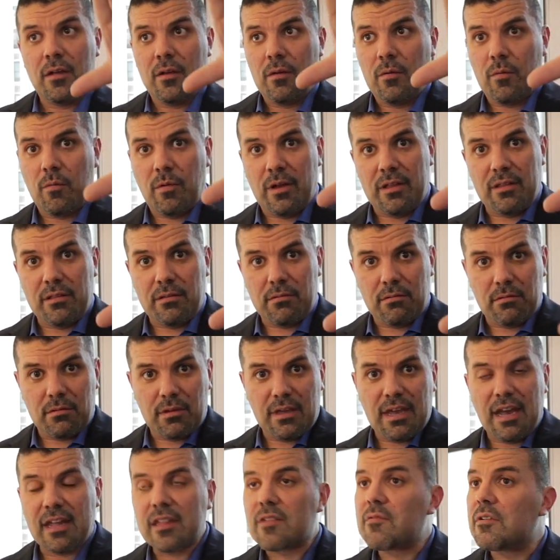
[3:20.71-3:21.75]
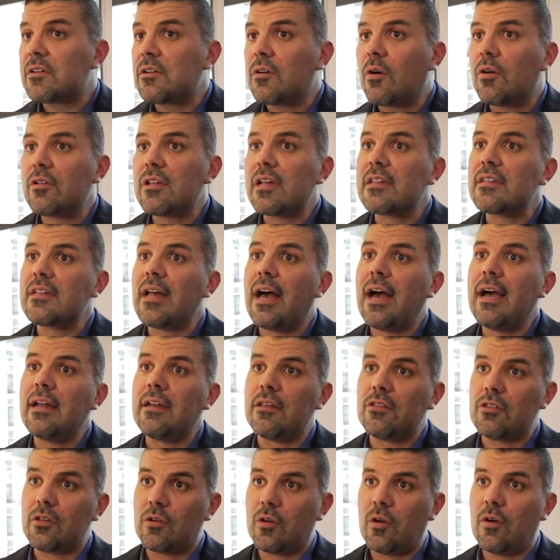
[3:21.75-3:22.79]
when casting director goes outside and
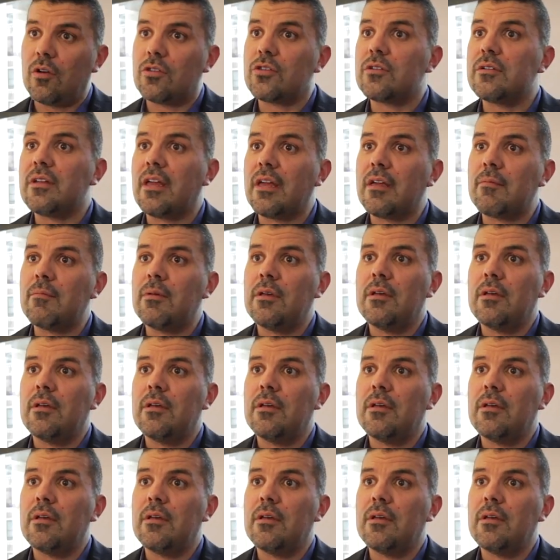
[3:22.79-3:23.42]
she calls your name